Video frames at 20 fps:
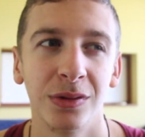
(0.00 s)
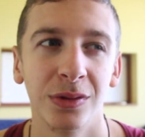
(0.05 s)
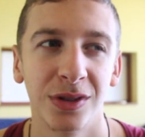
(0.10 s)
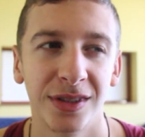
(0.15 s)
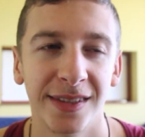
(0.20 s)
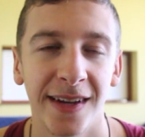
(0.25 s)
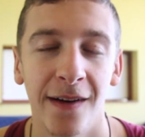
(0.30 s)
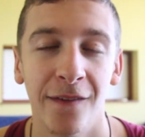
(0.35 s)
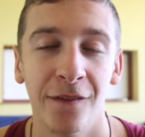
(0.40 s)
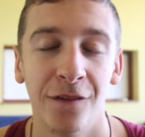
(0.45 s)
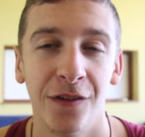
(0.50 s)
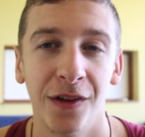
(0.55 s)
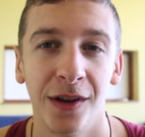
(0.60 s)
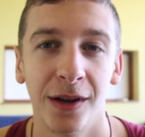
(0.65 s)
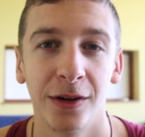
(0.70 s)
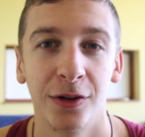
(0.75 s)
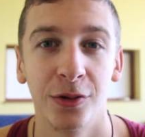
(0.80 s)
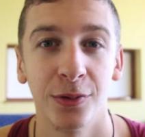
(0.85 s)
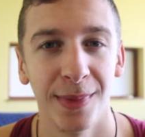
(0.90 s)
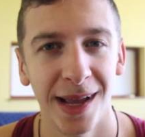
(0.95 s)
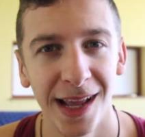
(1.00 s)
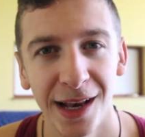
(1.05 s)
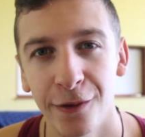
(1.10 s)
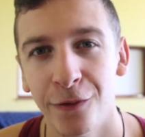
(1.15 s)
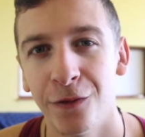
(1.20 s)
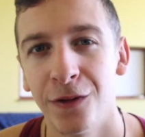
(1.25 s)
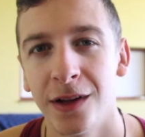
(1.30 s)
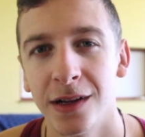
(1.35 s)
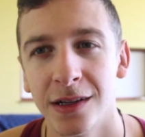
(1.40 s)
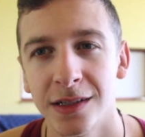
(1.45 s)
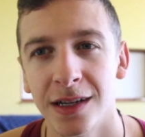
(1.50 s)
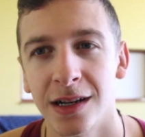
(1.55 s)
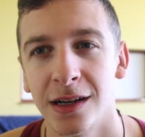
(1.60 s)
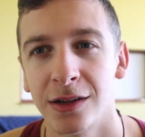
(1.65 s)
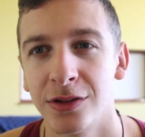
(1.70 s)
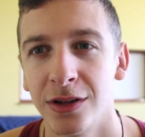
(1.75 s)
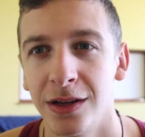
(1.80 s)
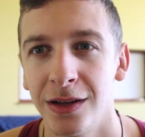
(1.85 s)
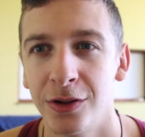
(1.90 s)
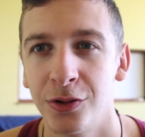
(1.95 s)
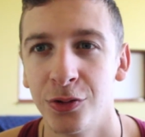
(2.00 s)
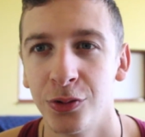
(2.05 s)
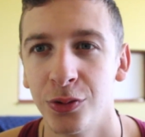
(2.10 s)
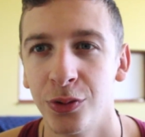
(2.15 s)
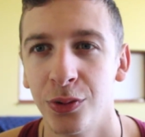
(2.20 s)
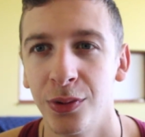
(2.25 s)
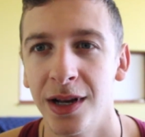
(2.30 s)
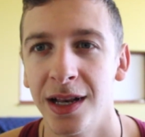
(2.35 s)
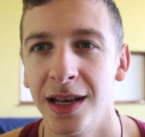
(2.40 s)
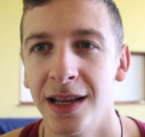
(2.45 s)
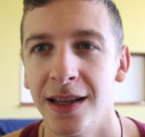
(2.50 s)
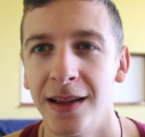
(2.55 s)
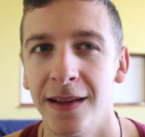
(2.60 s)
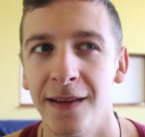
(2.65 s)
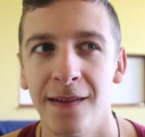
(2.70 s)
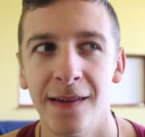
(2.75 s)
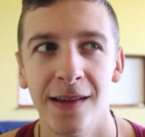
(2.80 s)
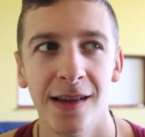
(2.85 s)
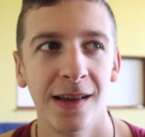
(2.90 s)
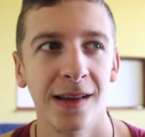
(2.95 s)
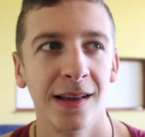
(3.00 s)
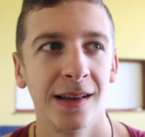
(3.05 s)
to something, to many things actually, to really